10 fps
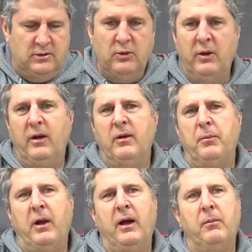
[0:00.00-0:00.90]
any of the
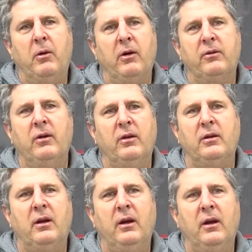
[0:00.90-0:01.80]
black marks on the
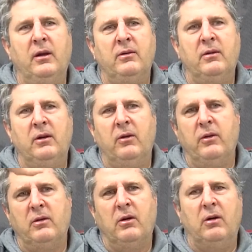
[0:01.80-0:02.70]
tanks, you know,
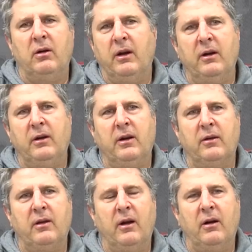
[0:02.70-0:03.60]
the tar, you had to
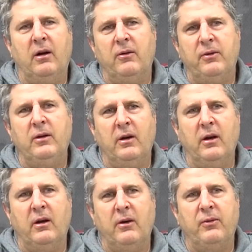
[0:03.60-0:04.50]
get that off, and you
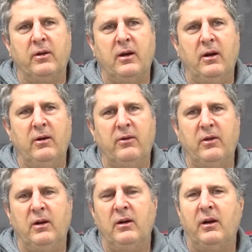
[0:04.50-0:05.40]
got it off with
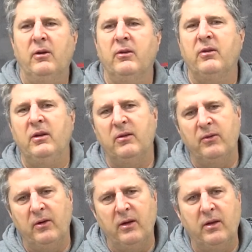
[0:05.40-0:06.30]
kerosene. And kerosene's a
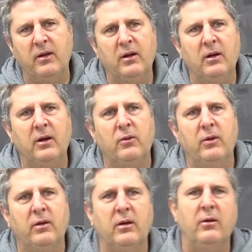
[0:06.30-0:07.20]
very thin
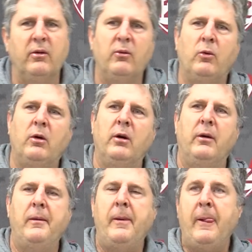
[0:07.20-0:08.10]
liquid, thinner than water.